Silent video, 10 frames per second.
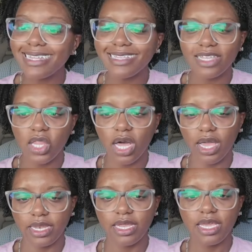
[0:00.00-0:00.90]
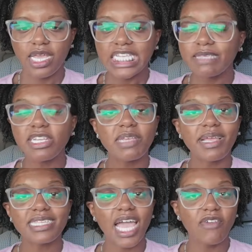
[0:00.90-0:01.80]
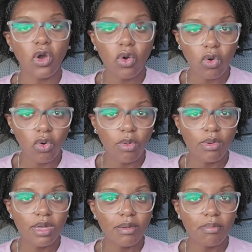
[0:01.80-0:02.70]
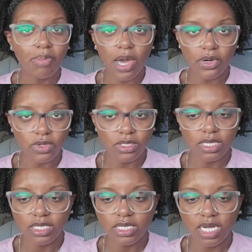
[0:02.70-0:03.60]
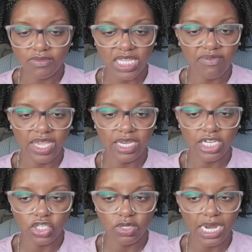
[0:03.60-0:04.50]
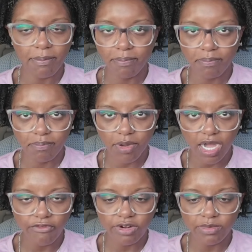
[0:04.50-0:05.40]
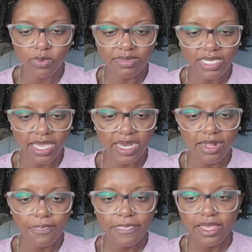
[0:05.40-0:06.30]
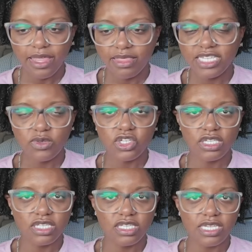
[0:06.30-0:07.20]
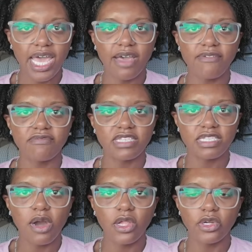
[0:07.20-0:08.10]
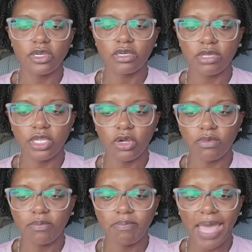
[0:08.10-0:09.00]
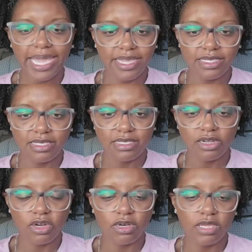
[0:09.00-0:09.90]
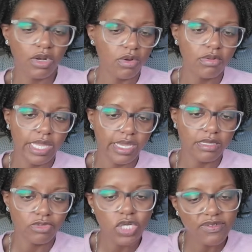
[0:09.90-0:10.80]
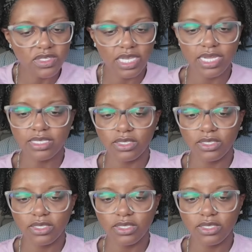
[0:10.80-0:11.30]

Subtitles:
That's a lot, especially because I have a whole bottle of leave-in conditioner that I bought from the website. This was just to have smaller, you know, packets or, you know, like a travel size.